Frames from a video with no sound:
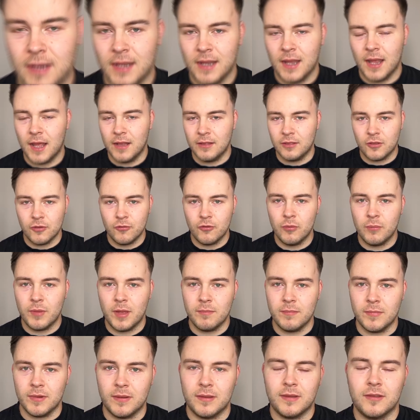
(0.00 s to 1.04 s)
And do
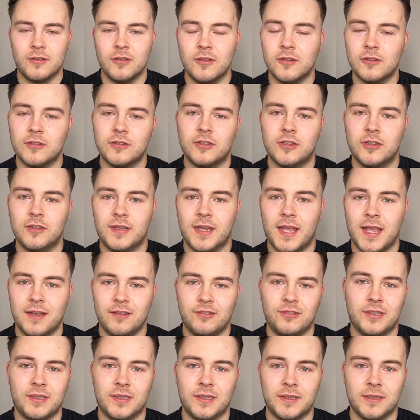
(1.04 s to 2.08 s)
remember, it's not just
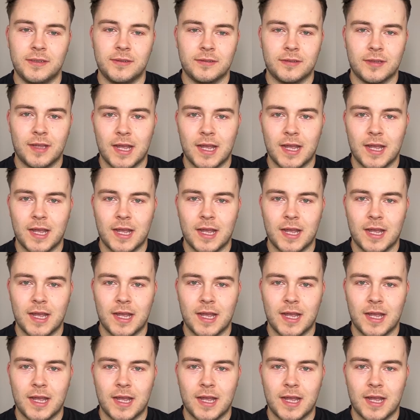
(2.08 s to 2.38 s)
engineers